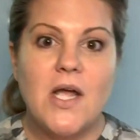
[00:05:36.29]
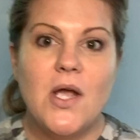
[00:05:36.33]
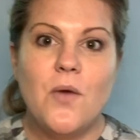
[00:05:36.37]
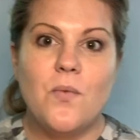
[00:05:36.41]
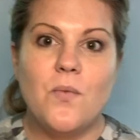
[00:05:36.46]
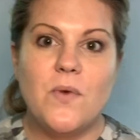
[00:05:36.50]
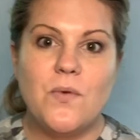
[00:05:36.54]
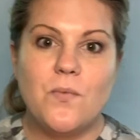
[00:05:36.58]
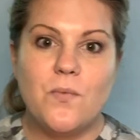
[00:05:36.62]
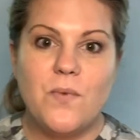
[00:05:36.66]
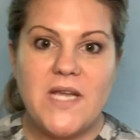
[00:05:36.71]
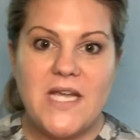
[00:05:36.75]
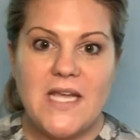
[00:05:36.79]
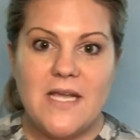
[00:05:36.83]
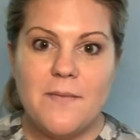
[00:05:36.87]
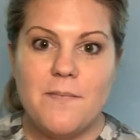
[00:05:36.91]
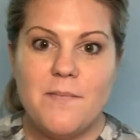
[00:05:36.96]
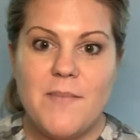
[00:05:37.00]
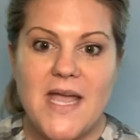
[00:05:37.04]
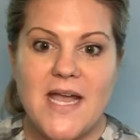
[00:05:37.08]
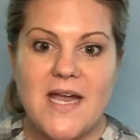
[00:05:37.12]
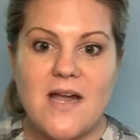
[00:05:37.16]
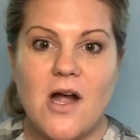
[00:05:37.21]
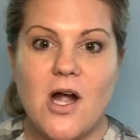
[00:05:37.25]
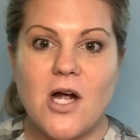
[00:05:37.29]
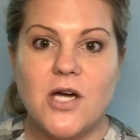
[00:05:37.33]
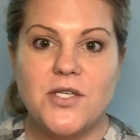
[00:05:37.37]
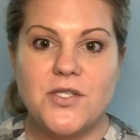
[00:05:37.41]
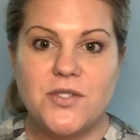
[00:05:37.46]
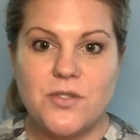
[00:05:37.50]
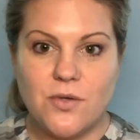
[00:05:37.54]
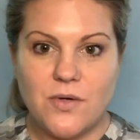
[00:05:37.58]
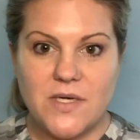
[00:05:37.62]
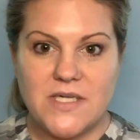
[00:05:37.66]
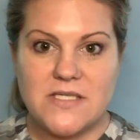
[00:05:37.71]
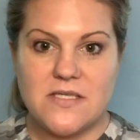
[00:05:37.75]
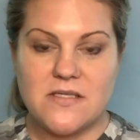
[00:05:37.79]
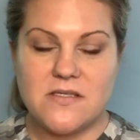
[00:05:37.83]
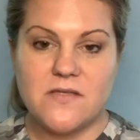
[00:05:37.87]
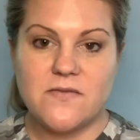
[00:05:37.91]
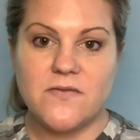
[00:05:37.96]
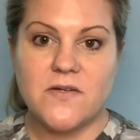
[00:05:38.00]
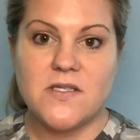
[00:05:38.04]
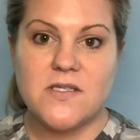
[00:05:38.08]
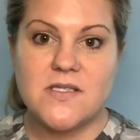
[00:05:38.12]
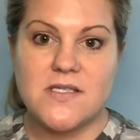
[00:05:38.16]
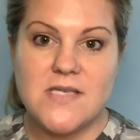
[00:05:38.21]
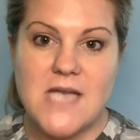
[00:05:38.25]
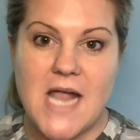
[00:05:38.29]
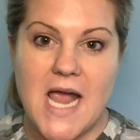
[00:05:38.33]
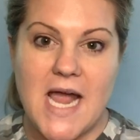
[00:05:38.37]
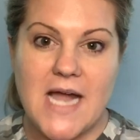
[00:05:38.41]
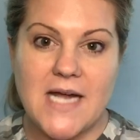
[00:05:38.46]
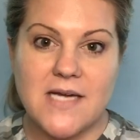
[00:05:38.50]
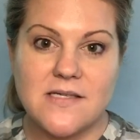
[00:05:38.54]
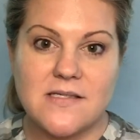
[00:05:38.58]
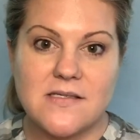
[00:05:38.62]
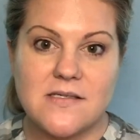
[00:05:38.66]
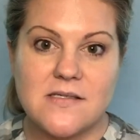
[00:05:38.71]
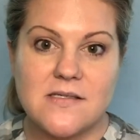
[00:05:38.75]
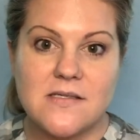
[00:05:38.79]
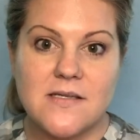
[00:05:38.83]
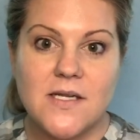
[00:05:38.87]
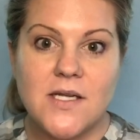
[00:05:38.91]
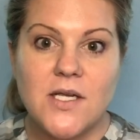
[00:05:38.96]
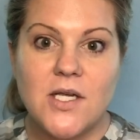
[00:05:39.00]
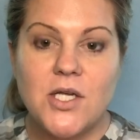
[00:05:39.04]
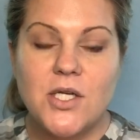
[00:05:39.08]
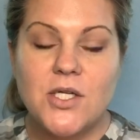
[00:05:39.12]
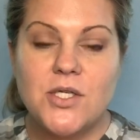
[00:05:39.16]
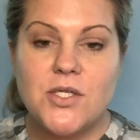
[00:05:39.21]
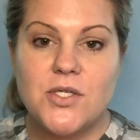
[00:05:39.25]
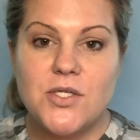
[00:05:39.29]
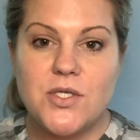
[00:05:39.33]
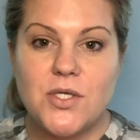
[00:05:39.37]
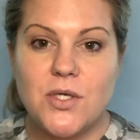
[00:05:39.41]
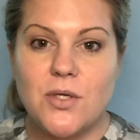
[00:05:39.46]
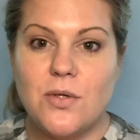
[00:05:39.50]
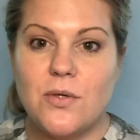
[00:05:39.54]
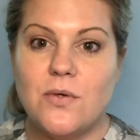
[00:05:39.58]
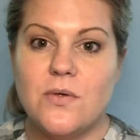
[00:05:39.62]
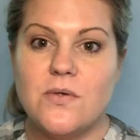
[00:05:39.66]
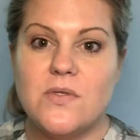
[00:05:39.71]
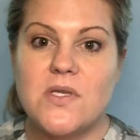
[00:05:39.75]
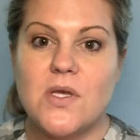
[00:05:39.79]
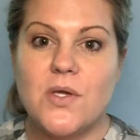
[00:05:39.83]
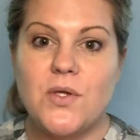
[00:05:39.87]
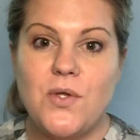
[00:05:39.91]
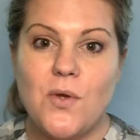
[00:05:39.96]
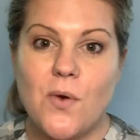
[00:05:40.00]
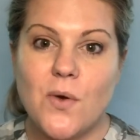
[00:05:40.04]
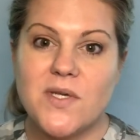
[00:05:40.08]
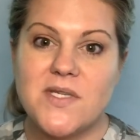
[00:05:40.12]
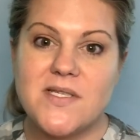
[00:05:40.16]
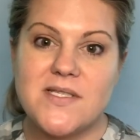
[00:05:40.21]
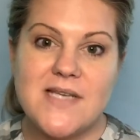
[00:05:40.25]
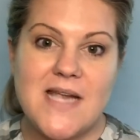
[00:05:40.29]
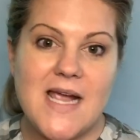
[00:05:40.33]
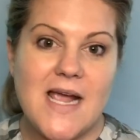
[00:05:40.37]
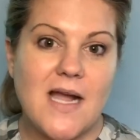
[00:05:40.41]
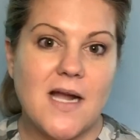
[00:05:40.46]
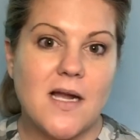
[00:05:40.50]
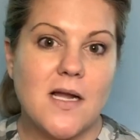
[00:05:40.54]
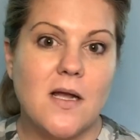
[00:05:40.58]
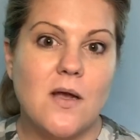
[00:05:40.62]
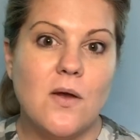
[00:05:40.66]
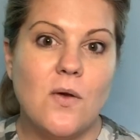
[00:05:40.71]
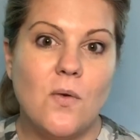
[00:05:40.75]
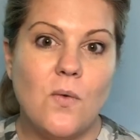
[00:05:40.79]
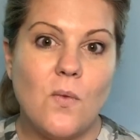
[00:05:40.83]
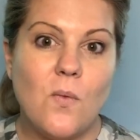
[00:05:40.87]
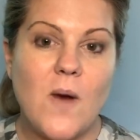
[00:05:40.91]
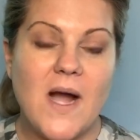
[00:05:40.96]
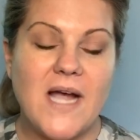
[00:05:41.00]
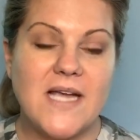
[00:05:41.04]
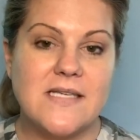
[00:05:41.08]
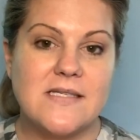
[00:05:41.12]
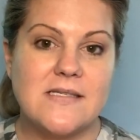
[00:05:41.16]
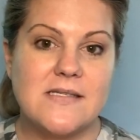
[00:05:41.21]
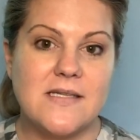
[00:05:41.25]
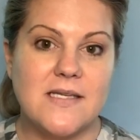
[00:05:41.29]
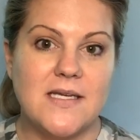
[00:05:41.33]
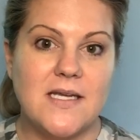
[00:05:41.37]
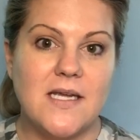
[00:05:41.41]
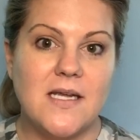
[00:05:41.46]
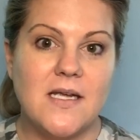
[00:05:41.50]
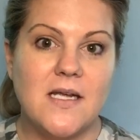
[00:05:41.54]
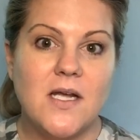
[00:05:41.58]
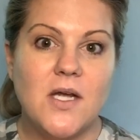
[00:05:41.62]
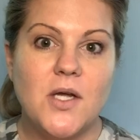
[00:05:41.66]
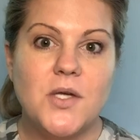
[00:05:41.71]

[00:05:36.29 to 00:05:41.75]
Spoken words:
When we make our choices for snacks, choose your snack wisely.